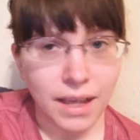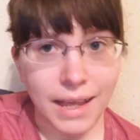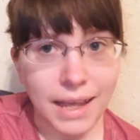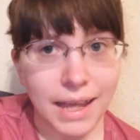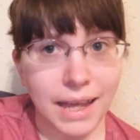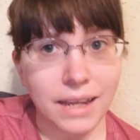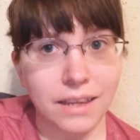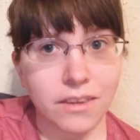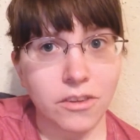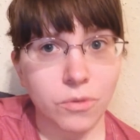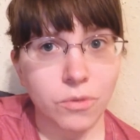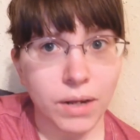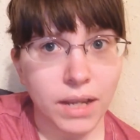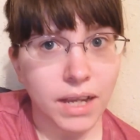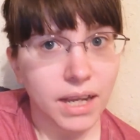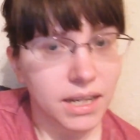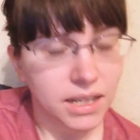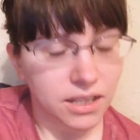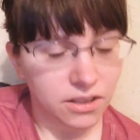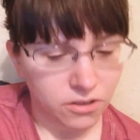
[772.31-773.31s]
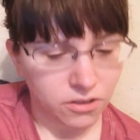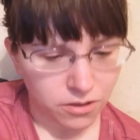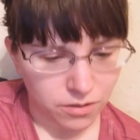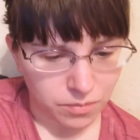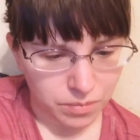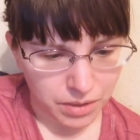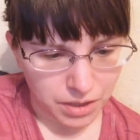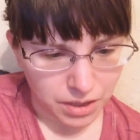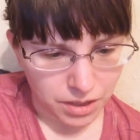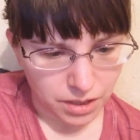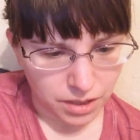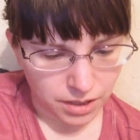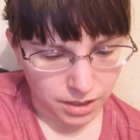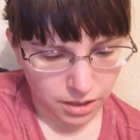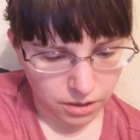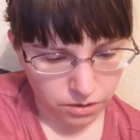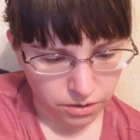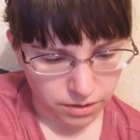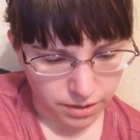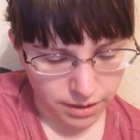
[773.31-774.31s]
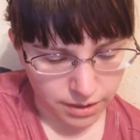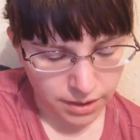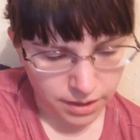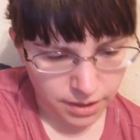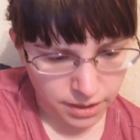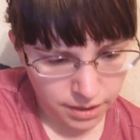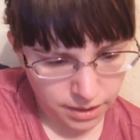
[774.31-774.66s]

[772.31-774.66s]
I gotta do what I gotta do to be healthy.